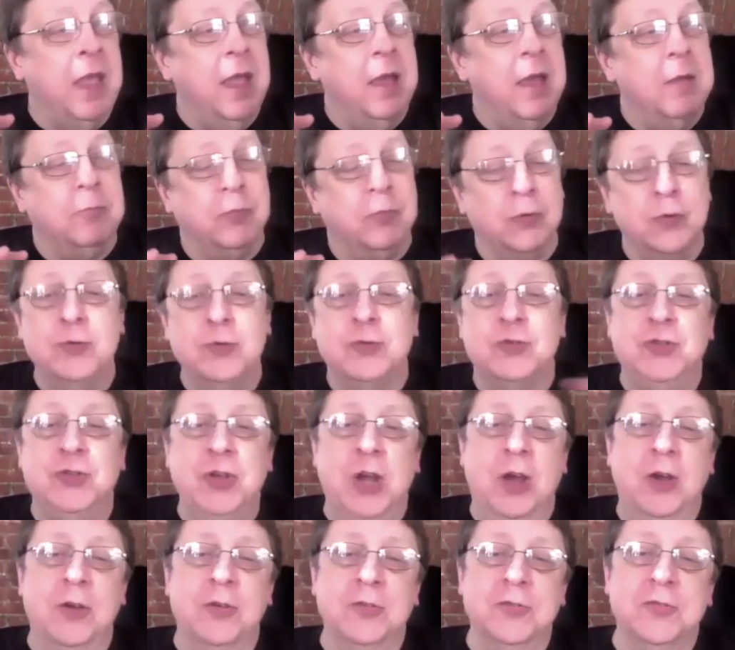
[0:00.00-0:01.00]
Bruce
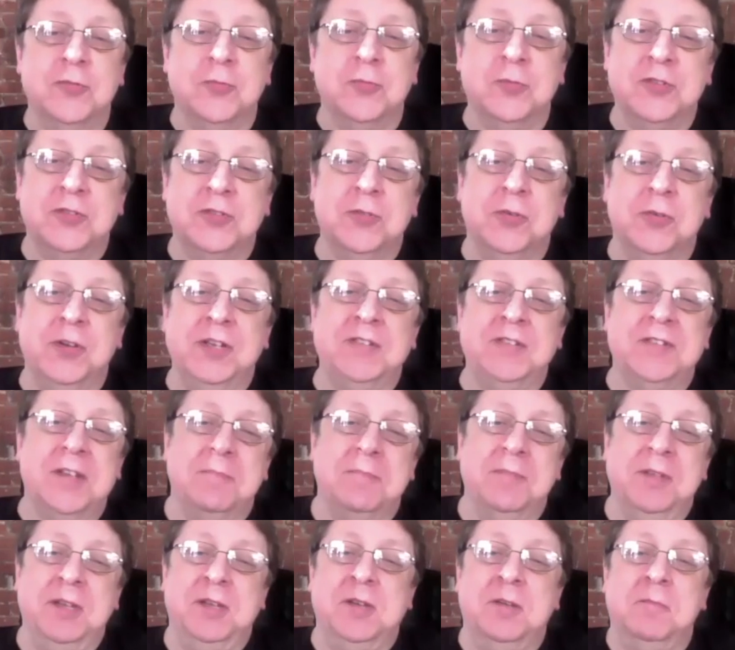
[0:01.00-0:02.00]
Jones was doing
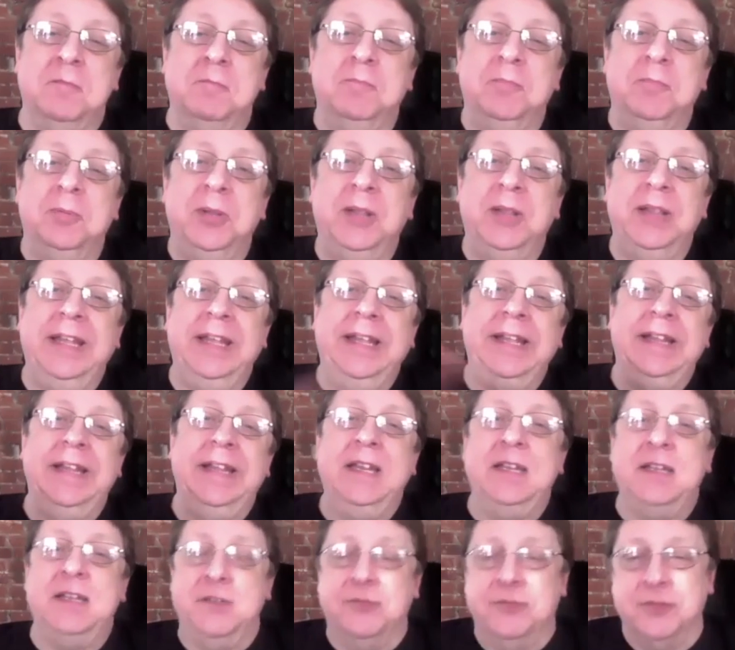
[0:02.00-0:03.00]
something
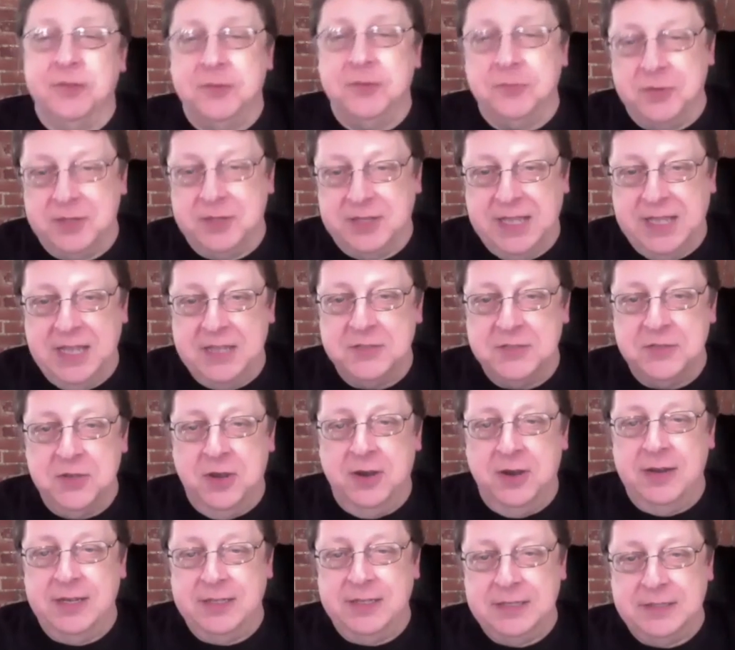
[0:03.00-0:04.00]
completely different with
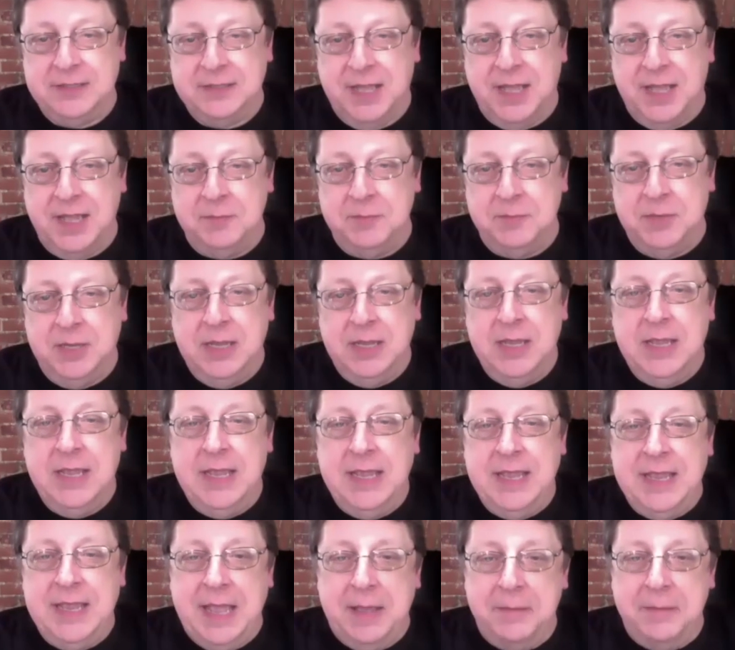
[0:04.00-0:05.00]
Ka-Zar at the
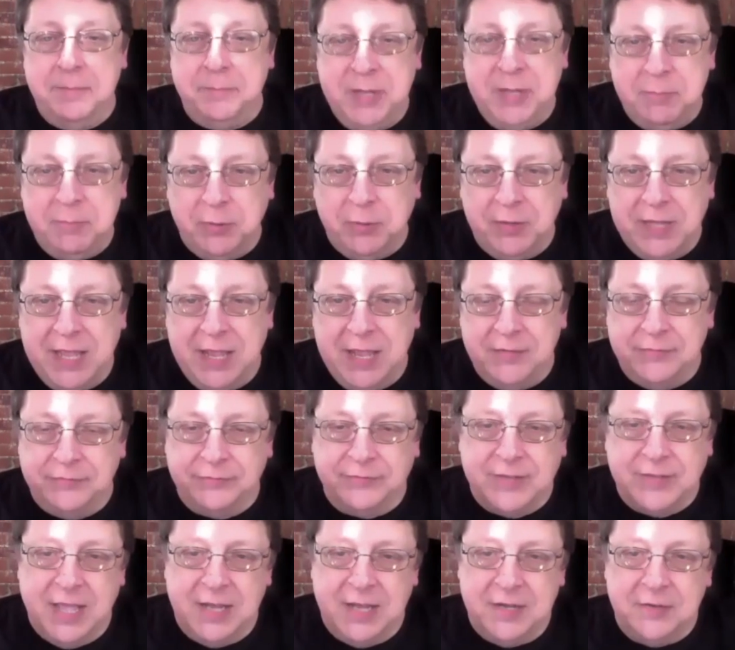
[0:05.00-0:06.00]
time. Uh, people have
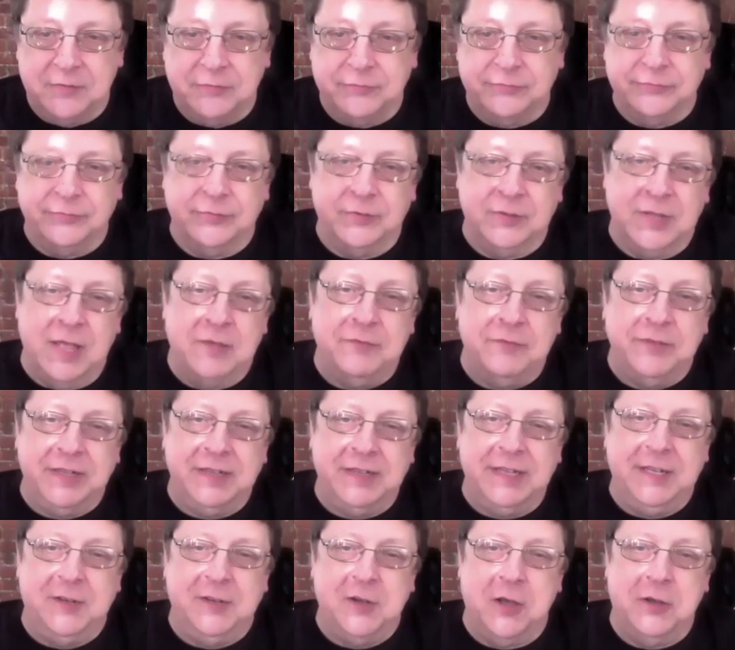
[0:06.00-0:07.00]
kind of
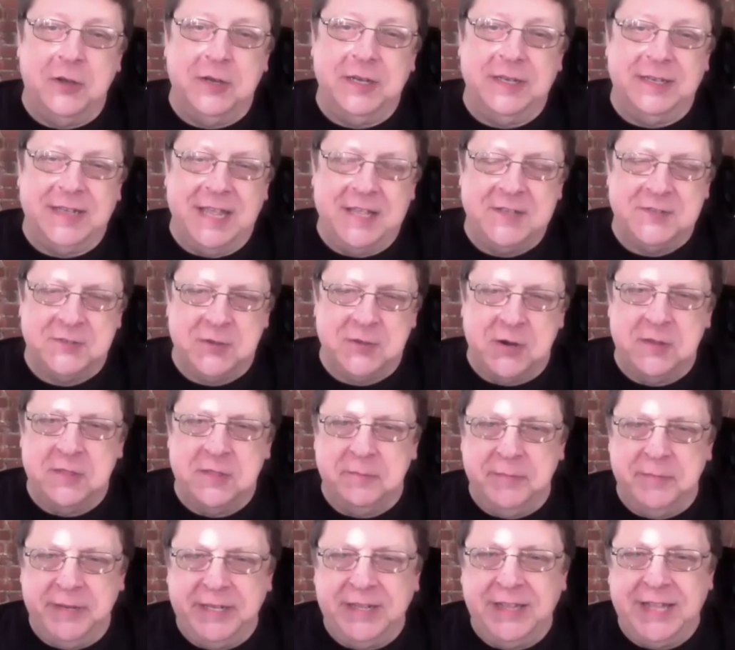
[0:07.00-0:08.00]
lovingly called it Ka-Zar, the
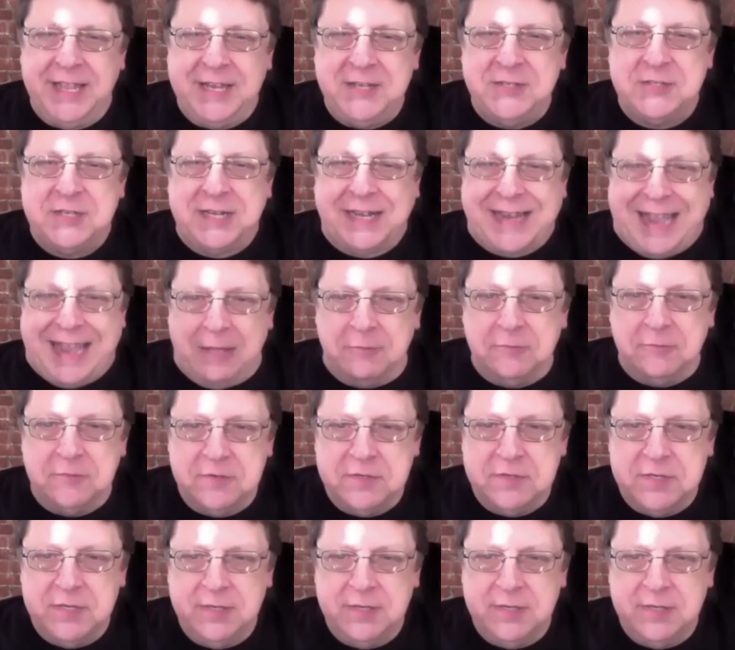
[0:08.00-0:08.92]
middle aged accountant.